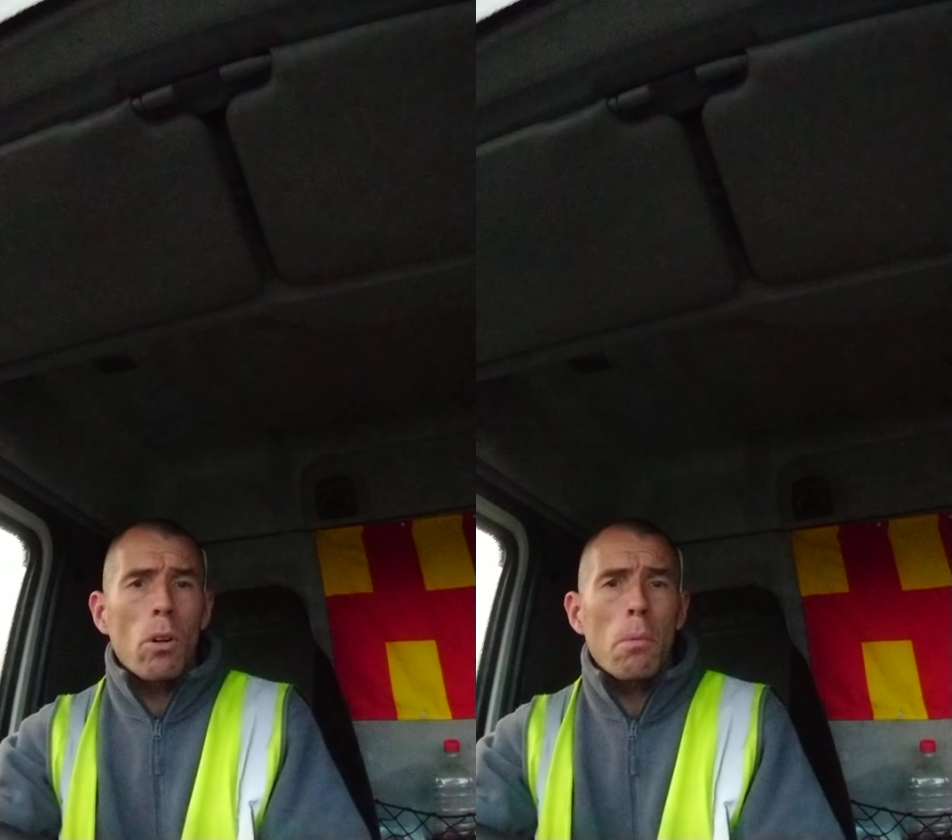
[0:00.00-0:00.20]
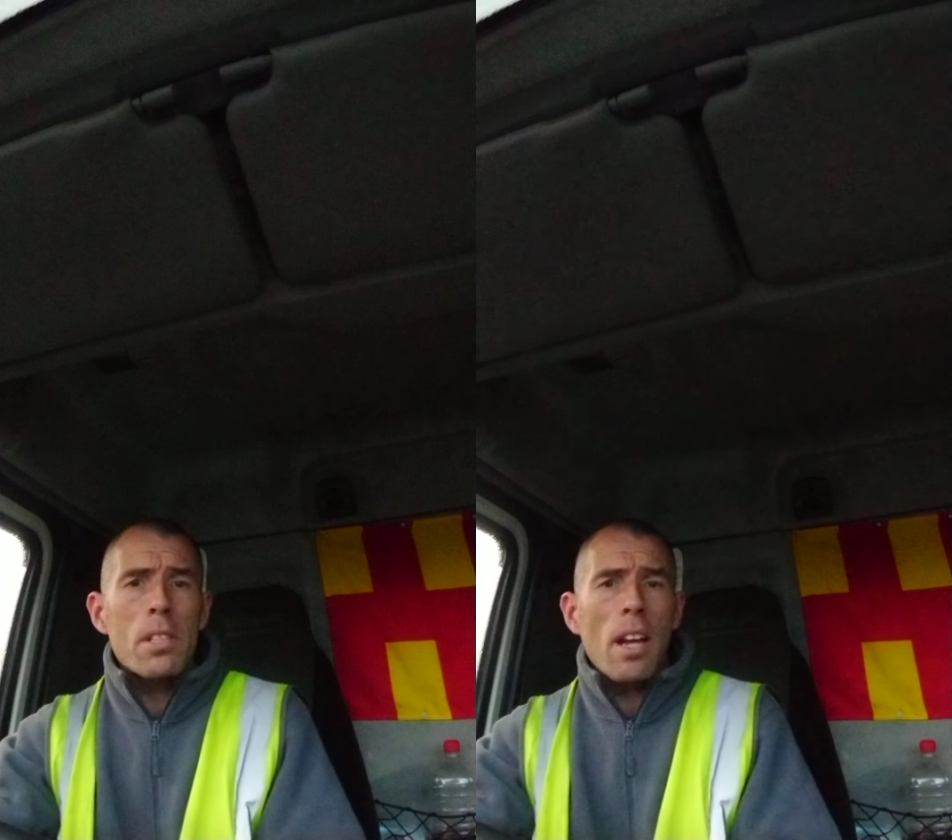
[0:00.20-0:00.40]
I
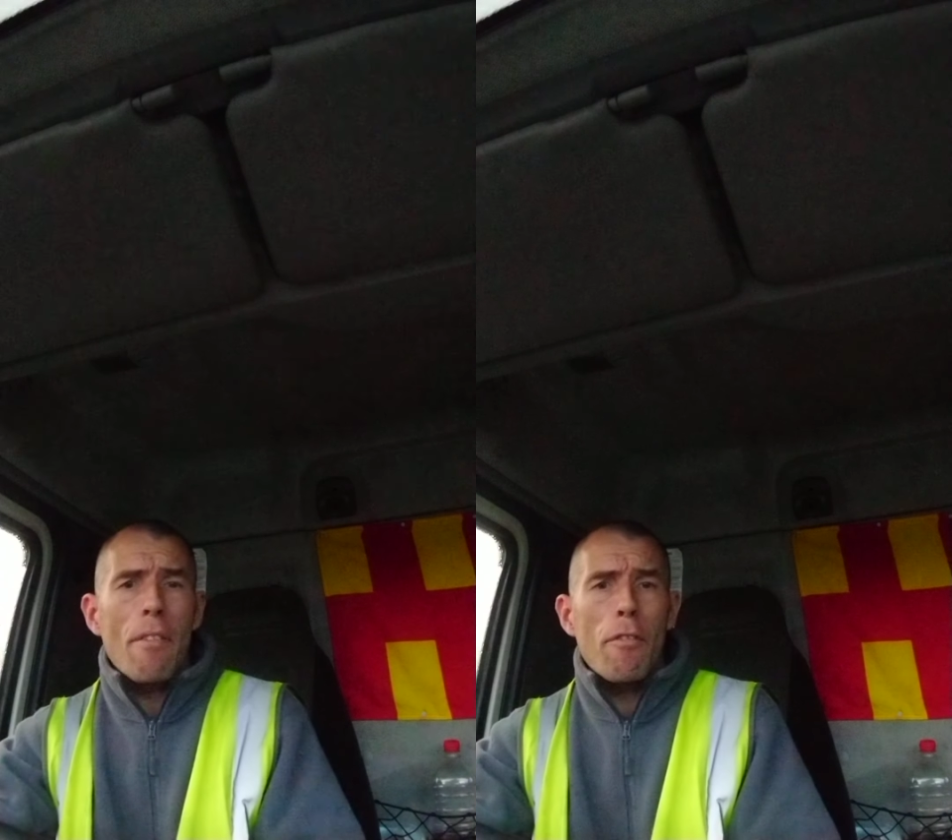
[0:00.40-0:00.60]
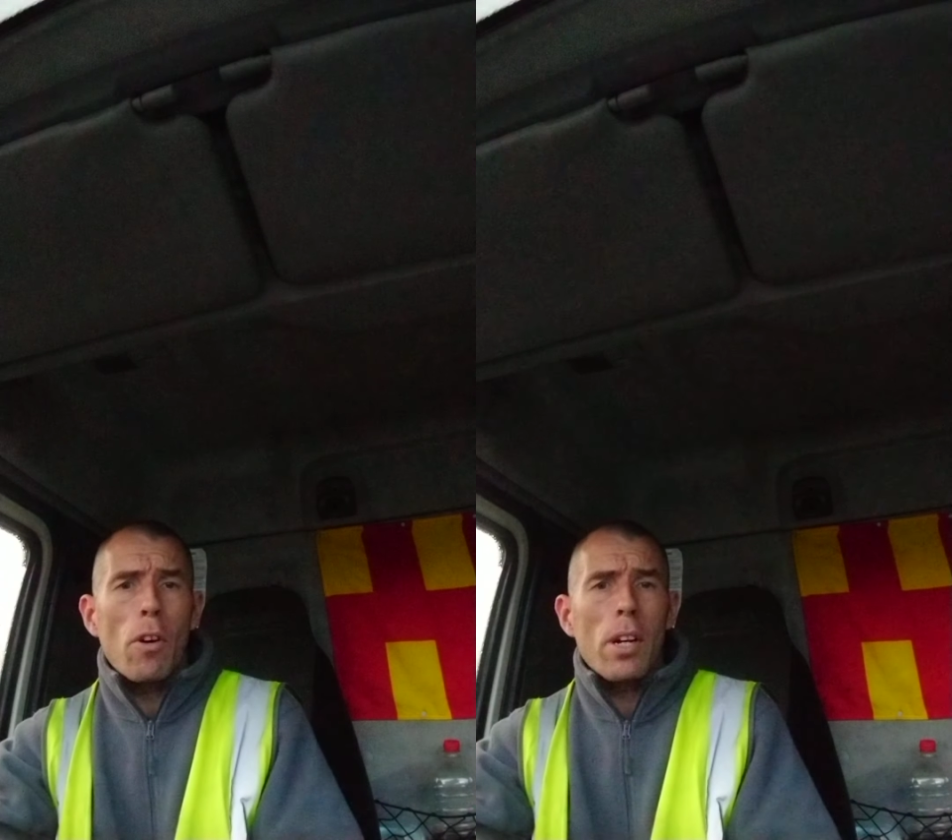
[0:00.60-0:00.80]
hope you
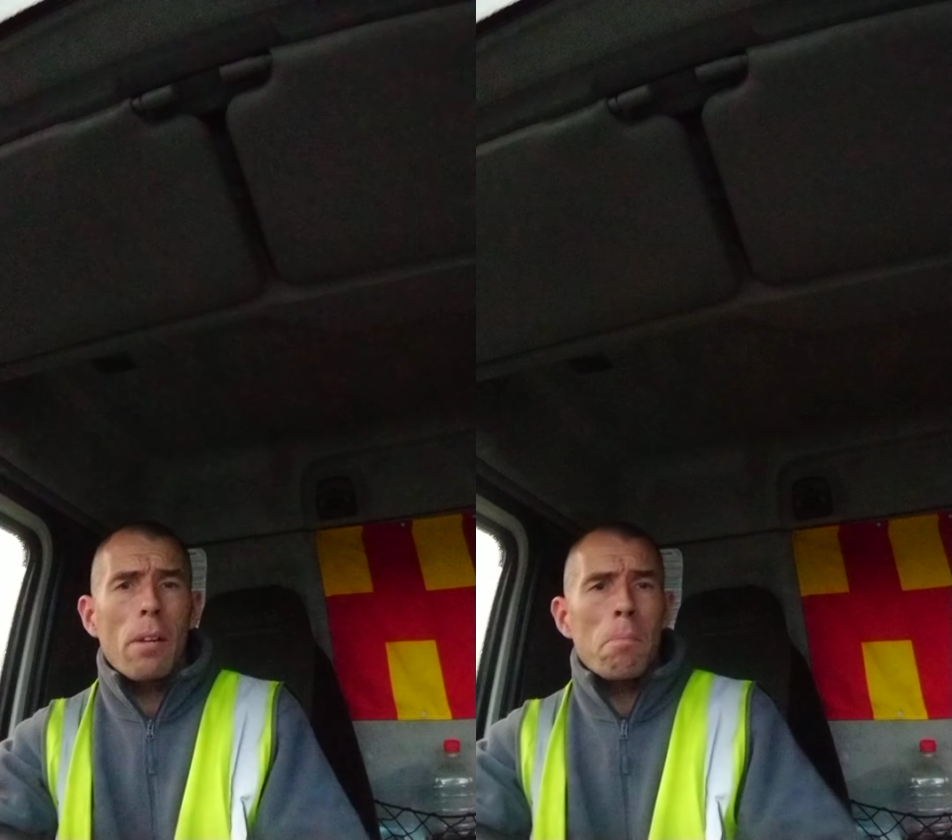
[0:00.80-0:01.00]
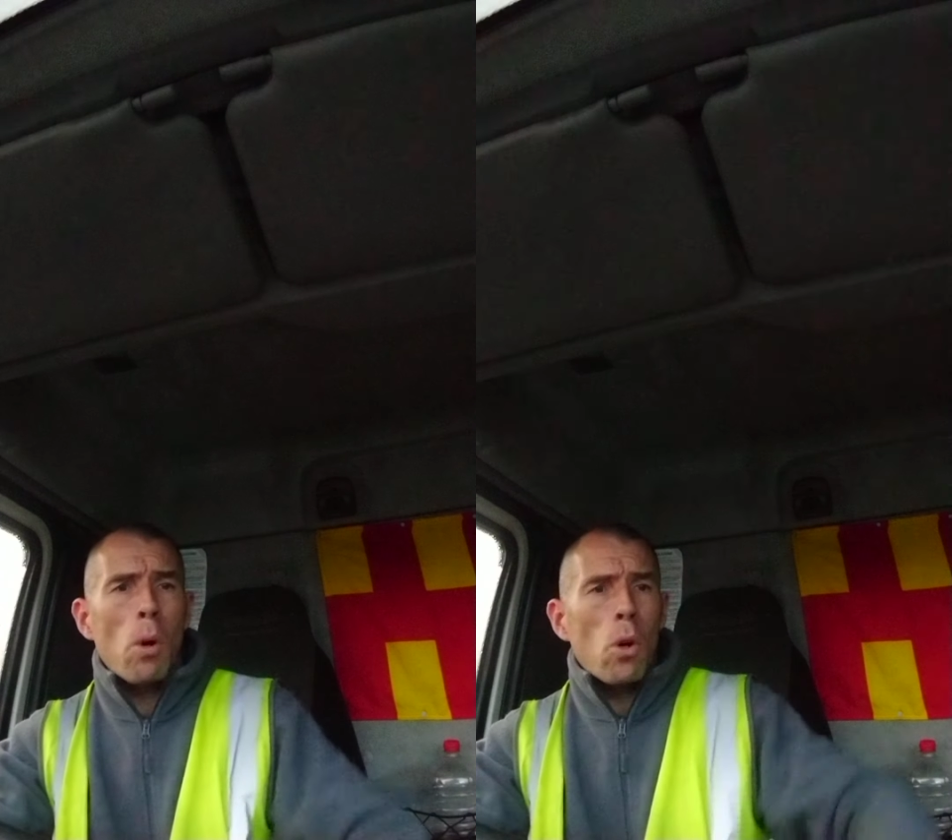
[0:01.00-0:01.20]
get
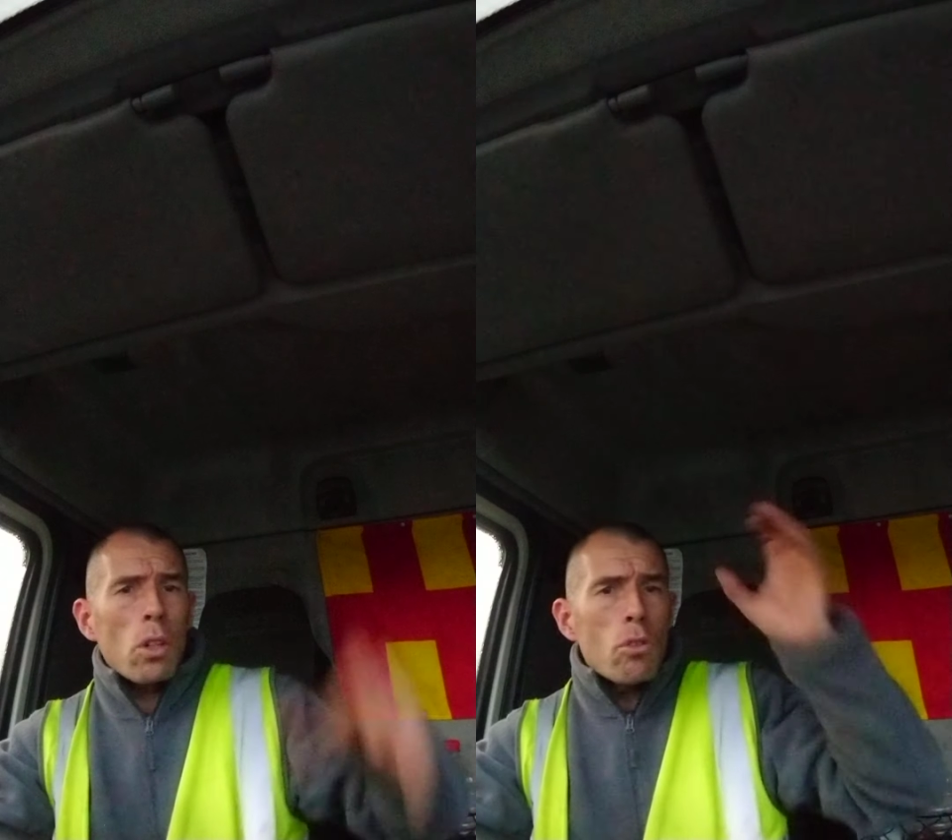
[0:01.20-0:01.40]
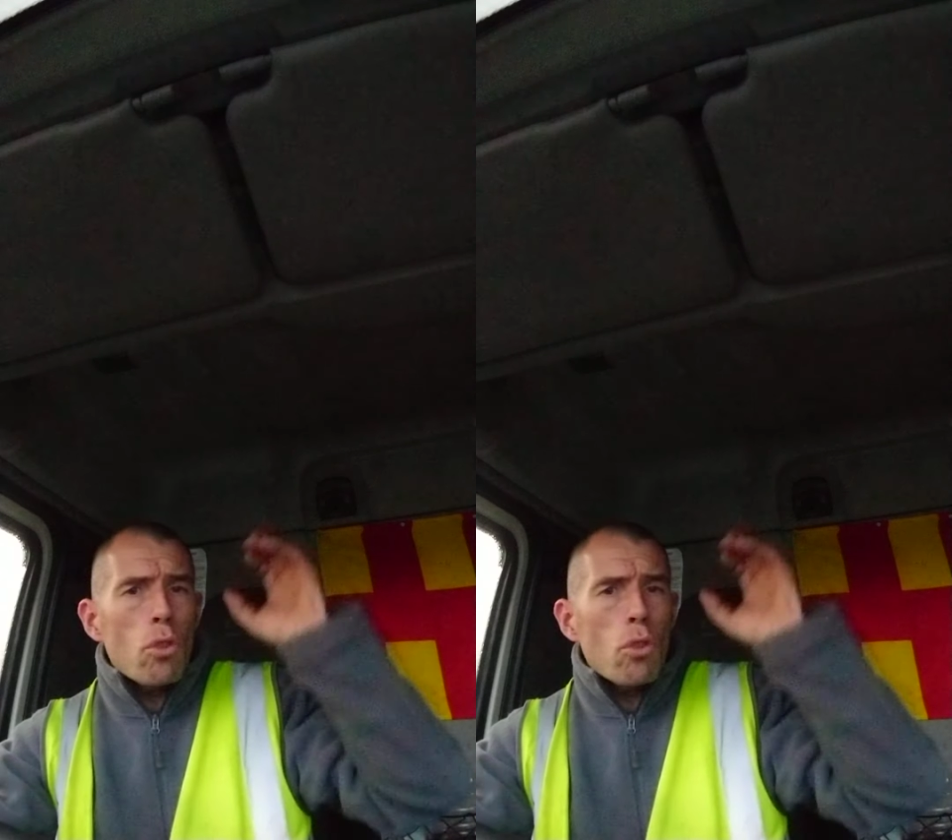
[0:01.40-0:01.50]
fucking mortal